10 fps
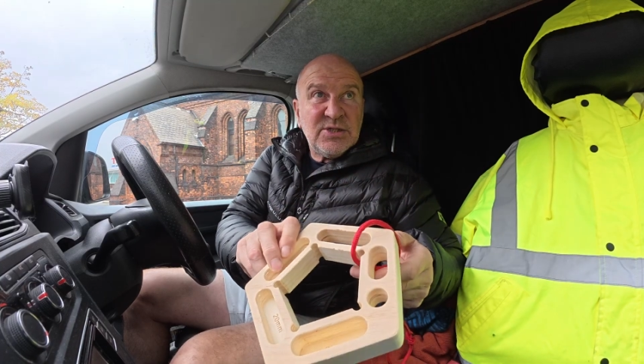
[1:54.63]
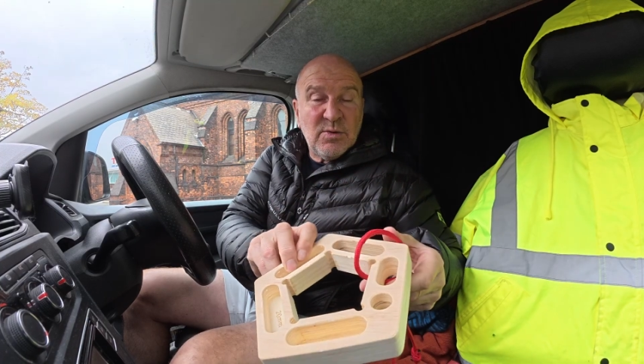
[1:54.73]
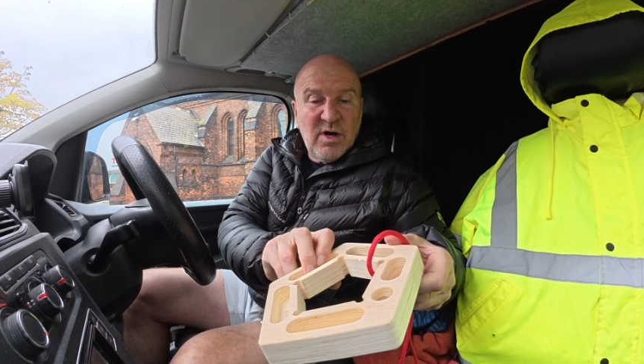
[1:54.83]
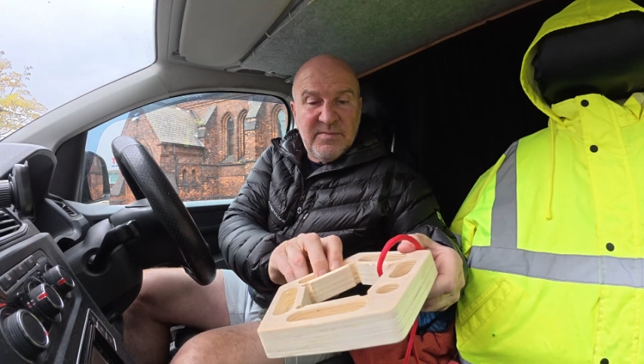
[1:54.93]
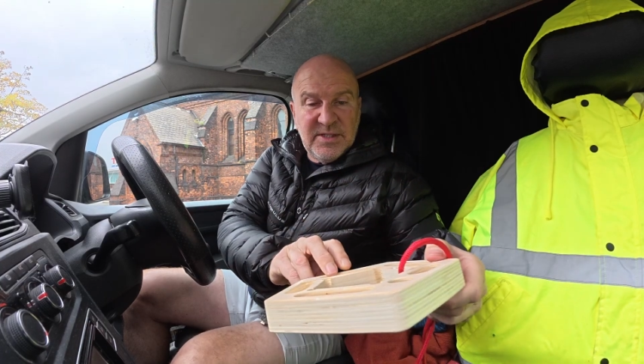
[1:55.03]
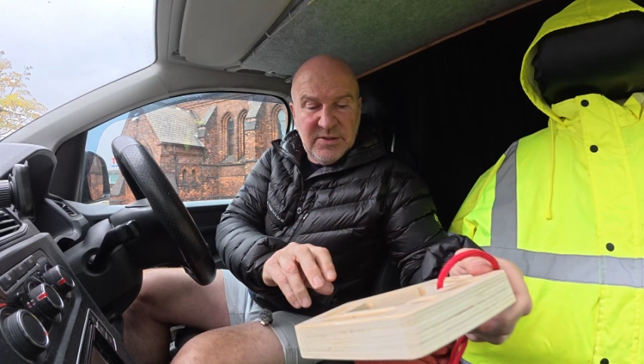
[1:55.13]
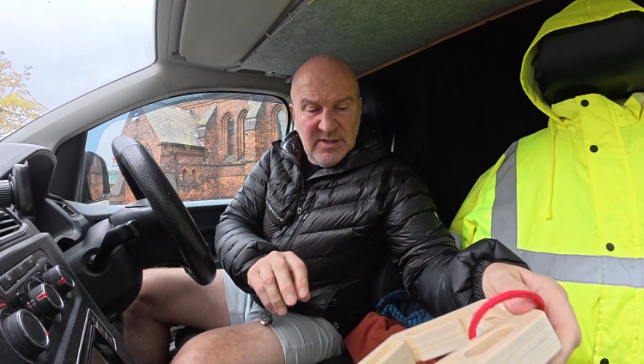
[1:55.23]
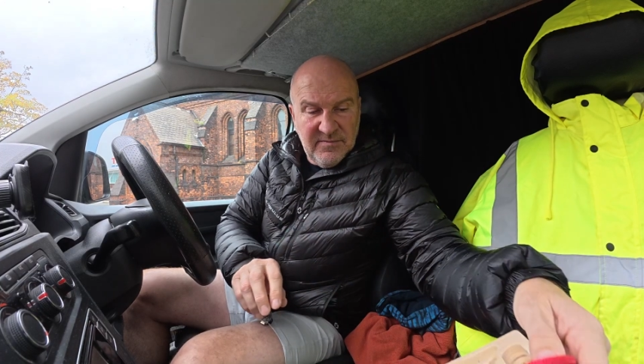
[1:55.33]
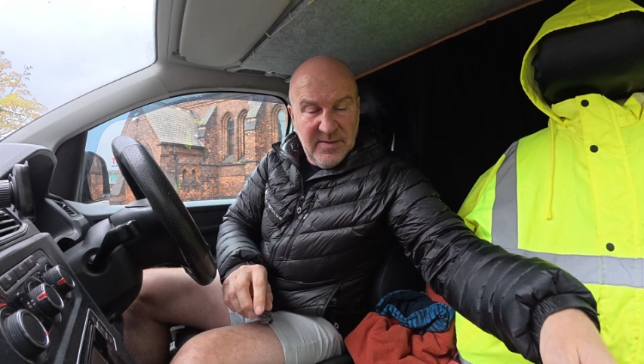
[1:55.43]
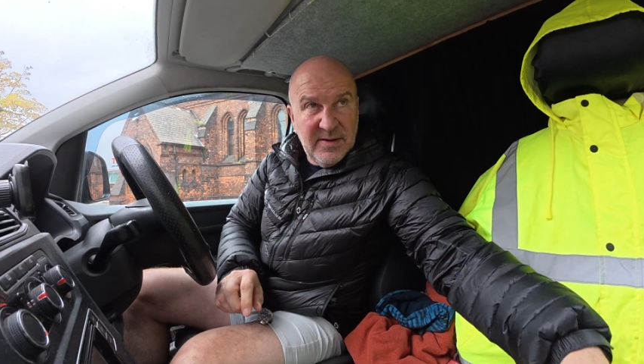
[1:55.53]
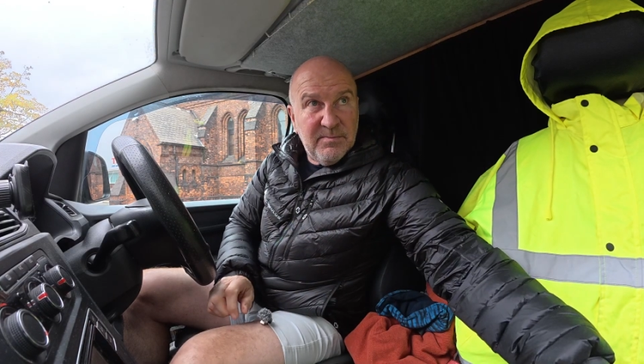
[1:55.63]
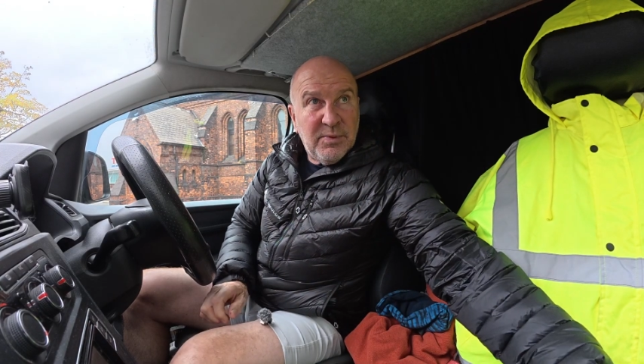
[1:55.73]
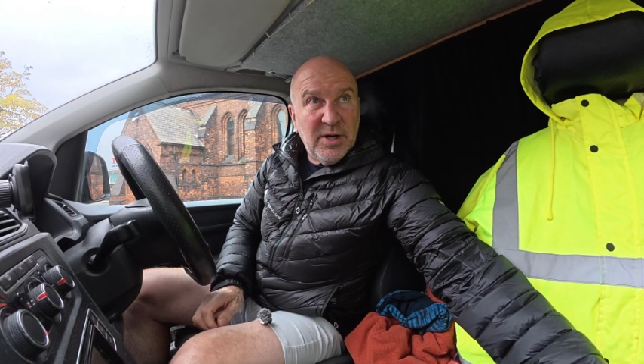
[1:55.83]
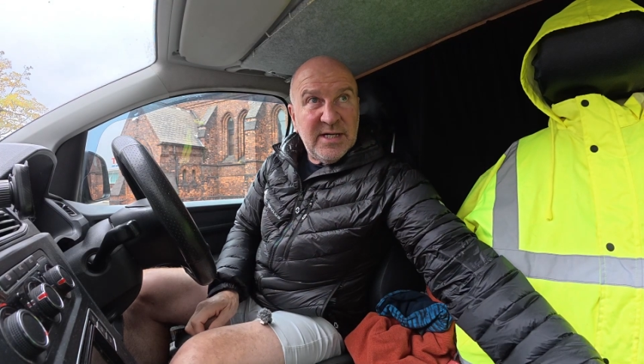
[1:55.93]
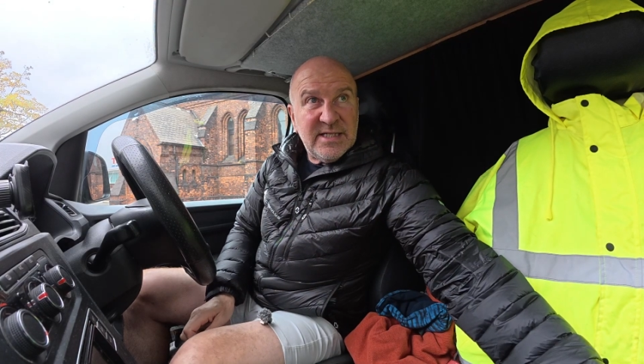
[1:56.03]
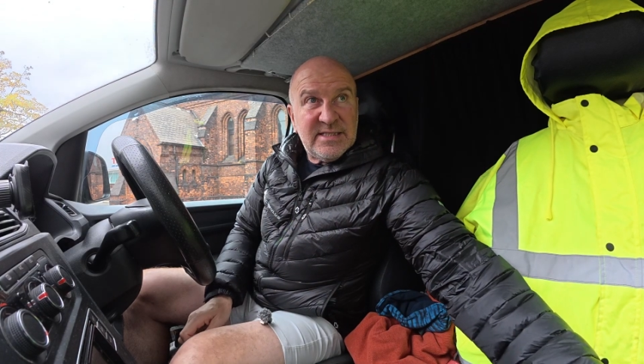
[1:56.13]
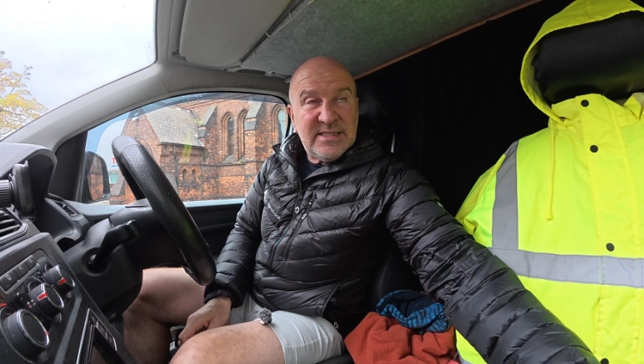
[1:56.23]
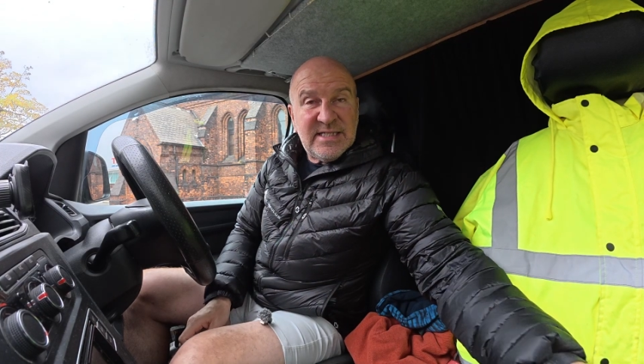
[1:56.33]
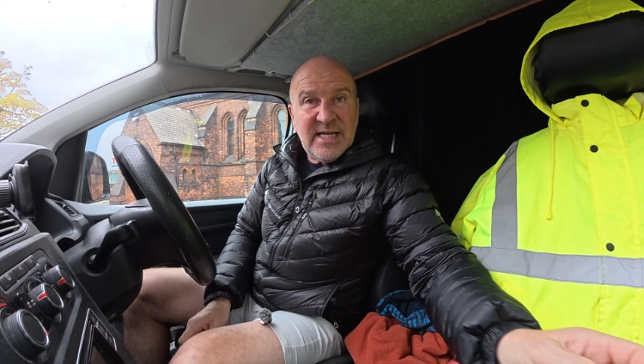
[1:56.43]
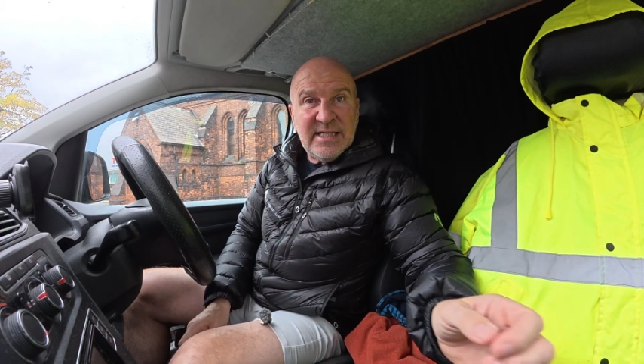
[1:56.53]
So what I've been doing, I've been putting a
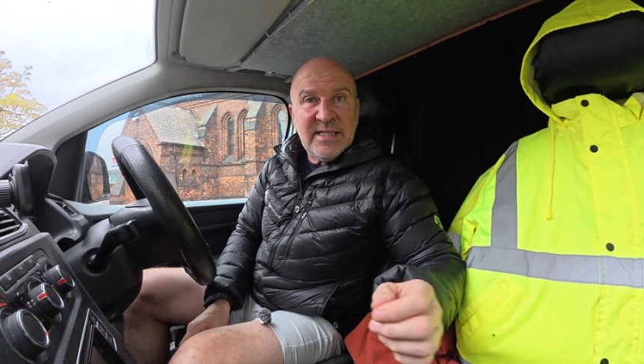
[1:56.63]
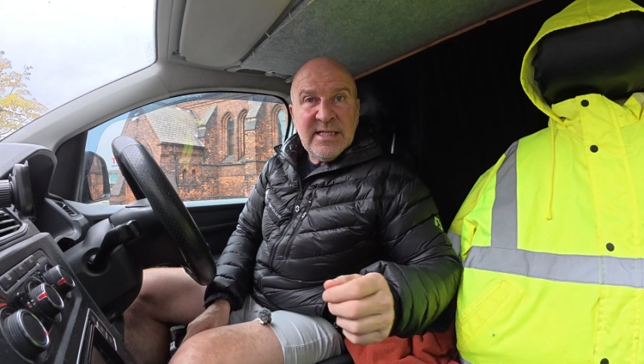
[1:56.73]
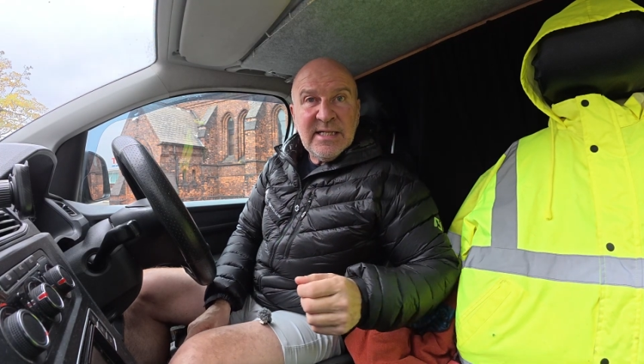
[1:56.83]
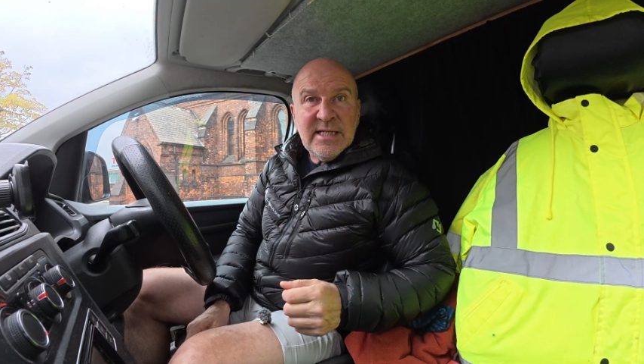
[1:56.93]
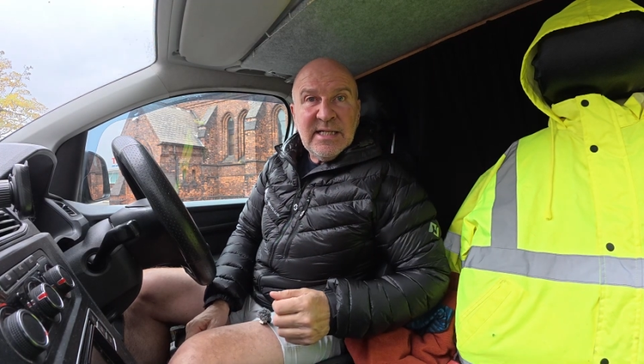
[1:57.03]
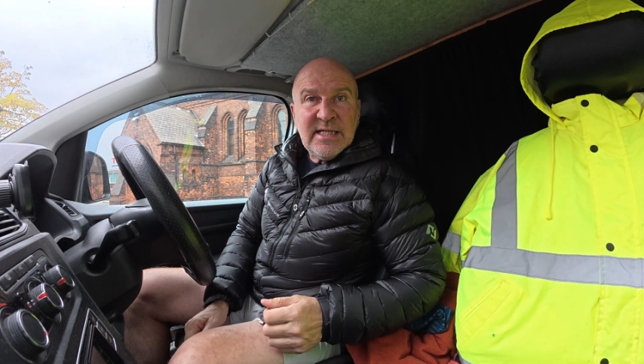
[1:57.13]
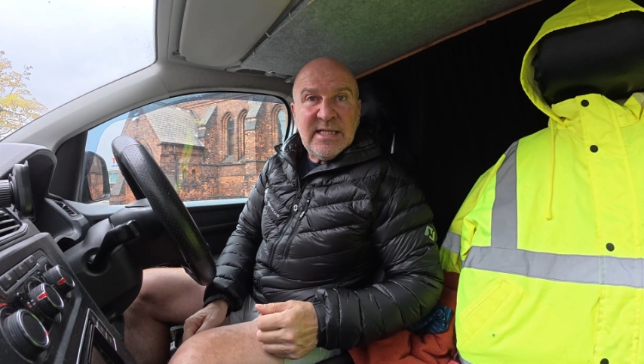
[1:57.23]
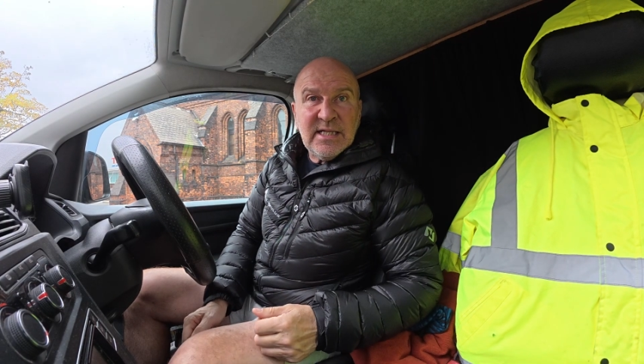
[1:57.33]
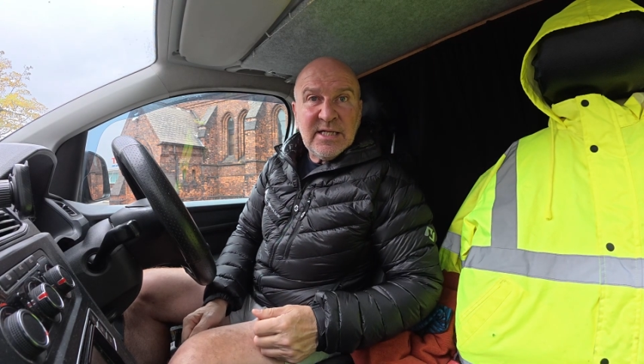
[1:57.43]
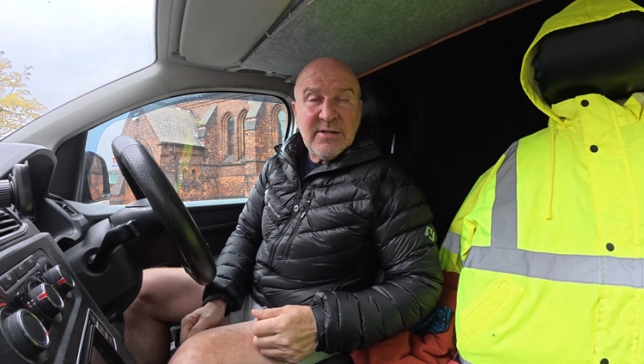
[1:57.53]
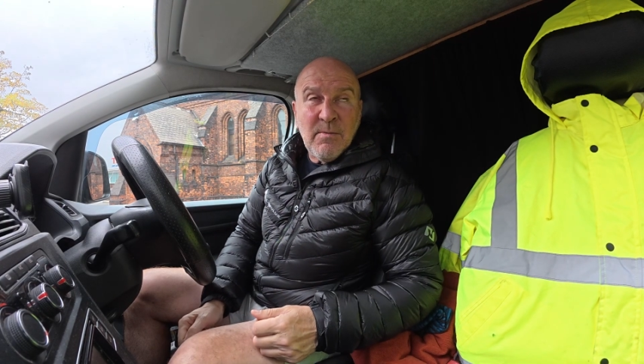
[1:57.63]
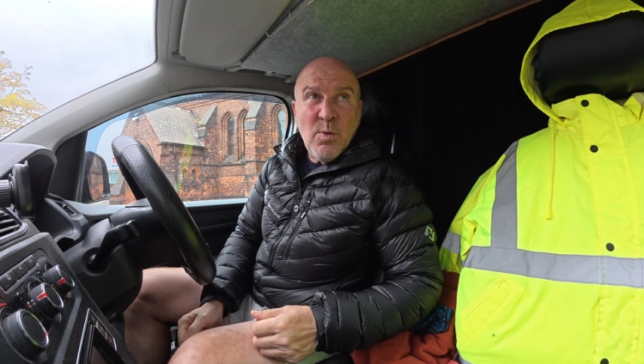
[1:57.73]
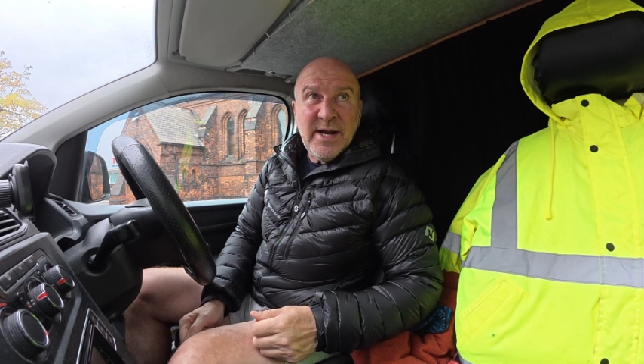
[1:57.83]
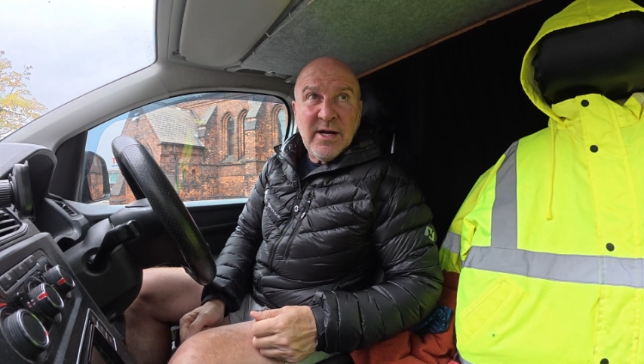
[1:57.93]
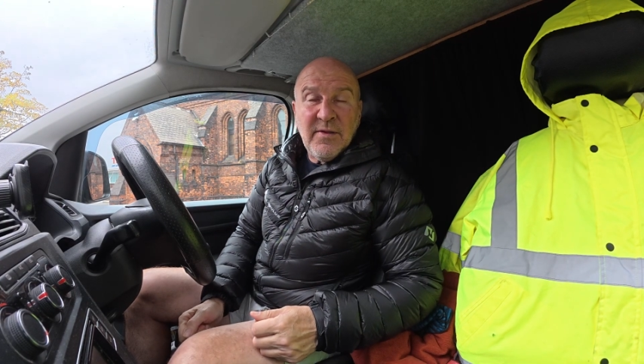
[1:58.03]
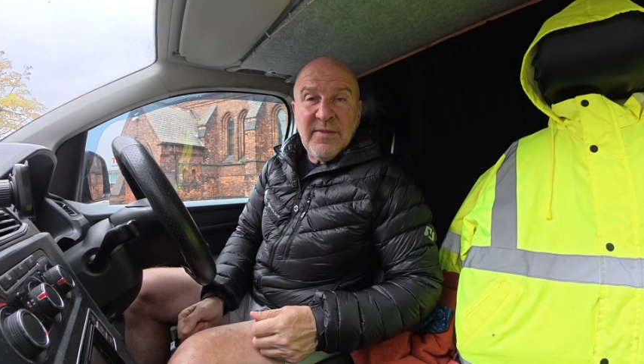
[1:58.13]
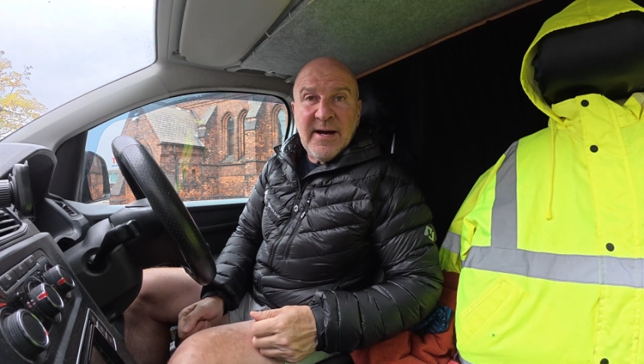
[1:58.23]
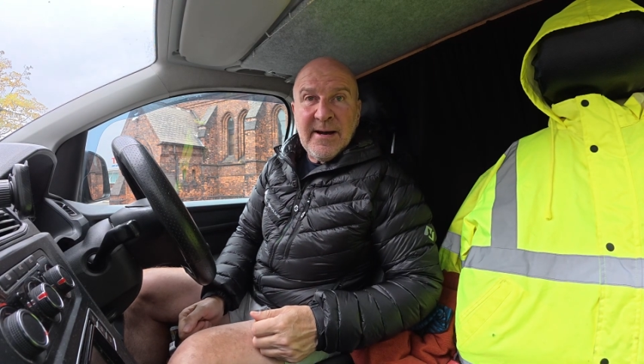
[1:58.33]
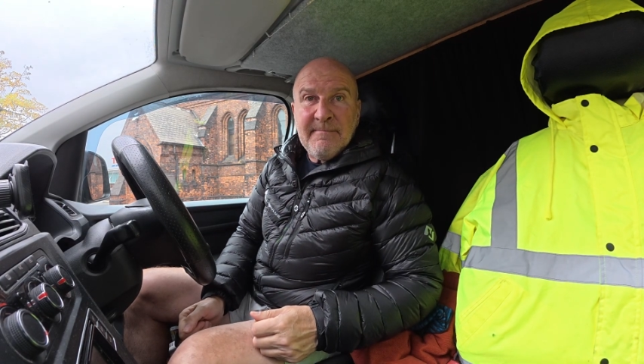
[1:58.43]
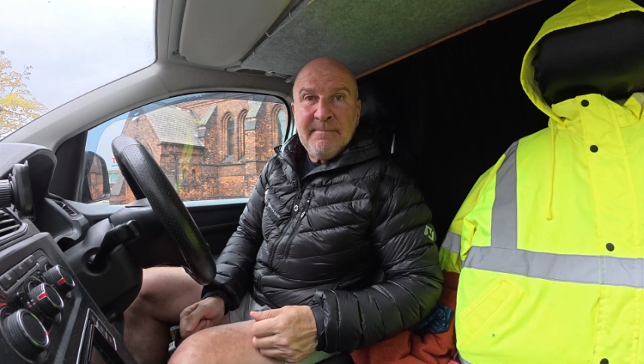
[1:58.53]
10 kilogram weight on
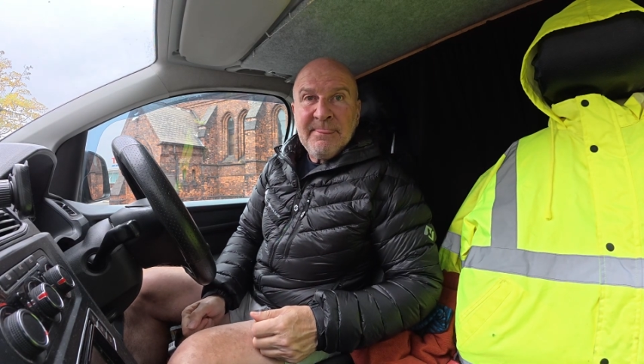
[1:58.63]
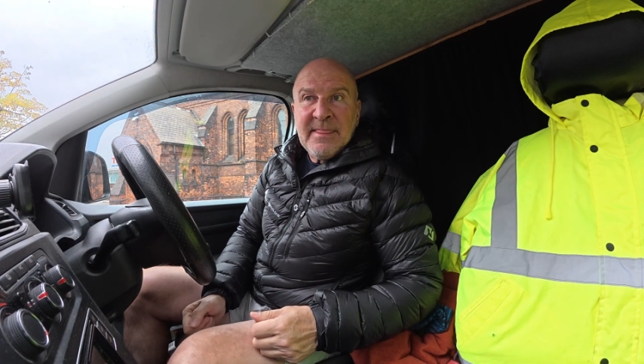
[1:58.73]
that,